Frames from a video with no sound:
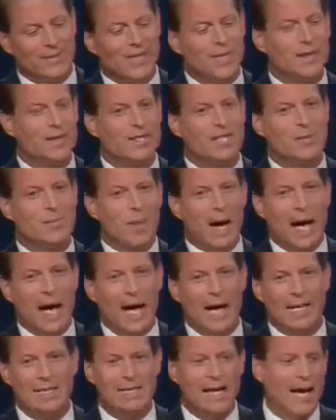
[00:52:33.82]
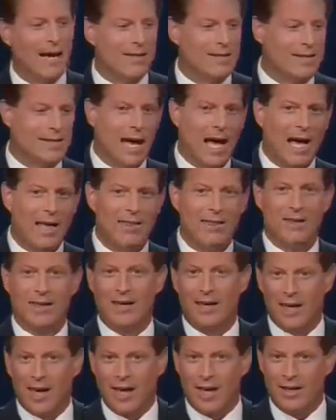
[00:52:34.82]
spies outside the
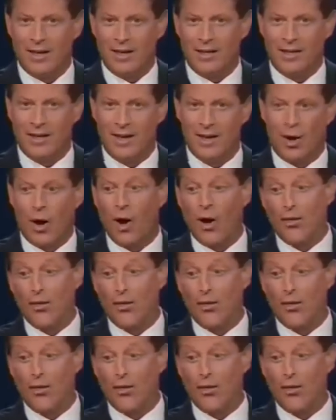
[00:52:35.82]
gate that all